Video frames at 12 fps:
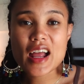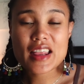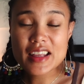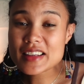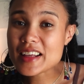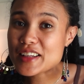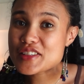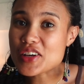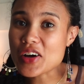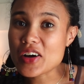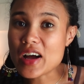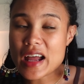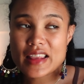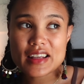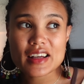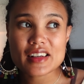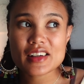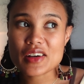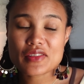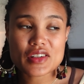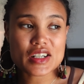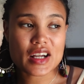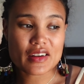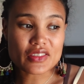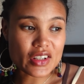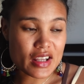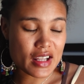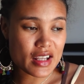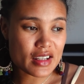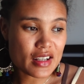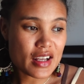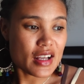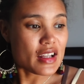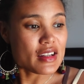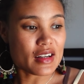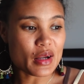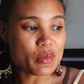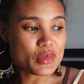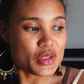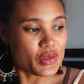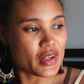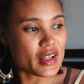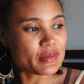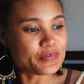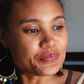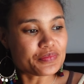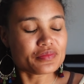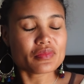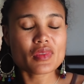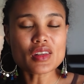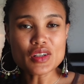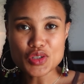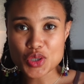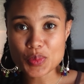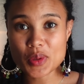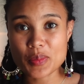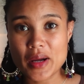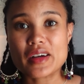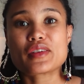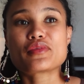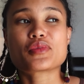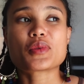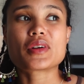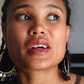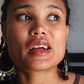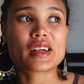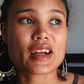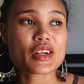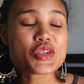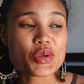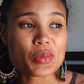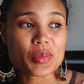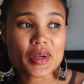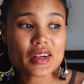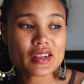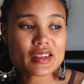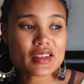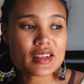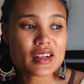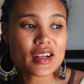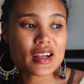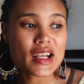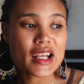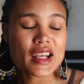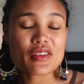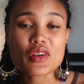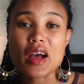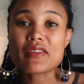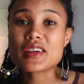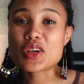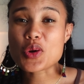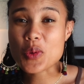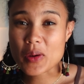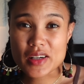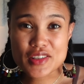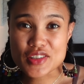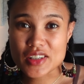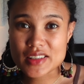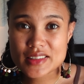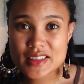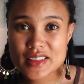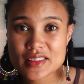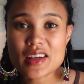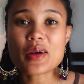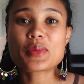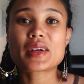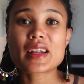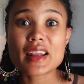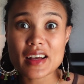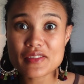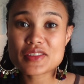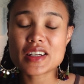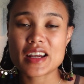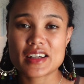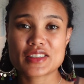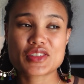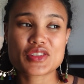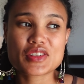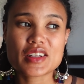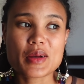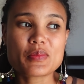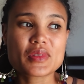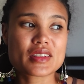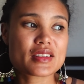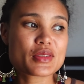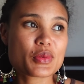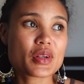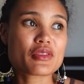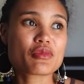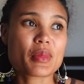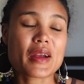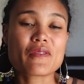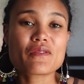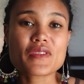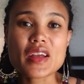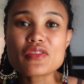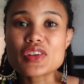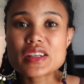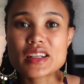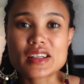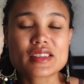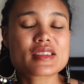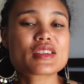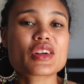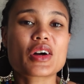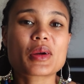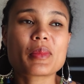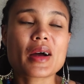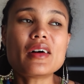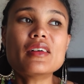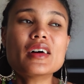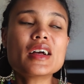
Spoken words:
I think that's all. I think I covered everything that I'm doing to prepare for a natural birth. If you have any questions, I would love to answer them. This is one of my favorite things to talk about.